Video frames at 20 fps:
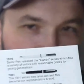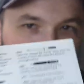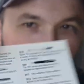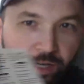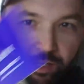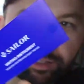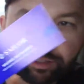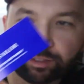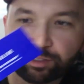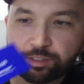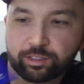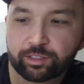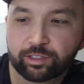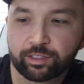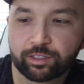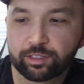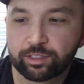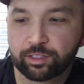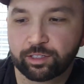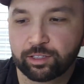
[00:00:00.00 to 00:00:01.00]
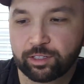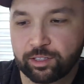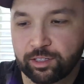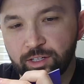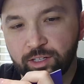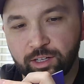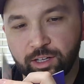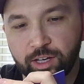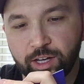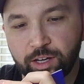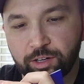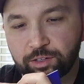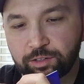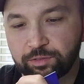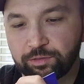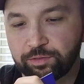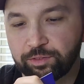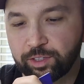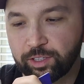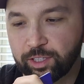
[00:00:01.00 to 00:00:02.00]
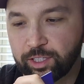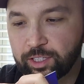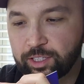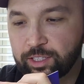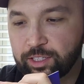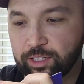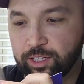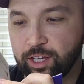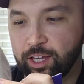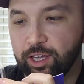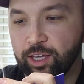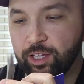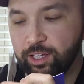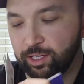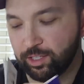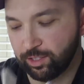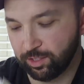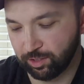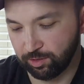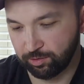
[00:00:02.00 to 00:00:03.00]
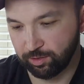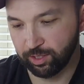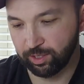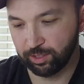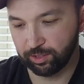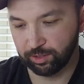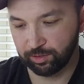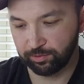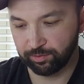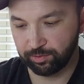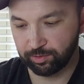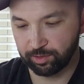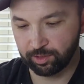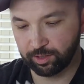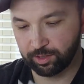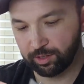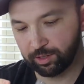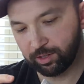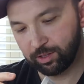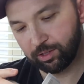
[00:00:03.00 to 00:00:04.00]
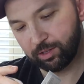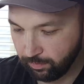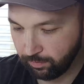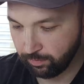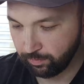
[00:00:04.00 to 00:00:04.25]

models, how to fill it, and so on and so forth.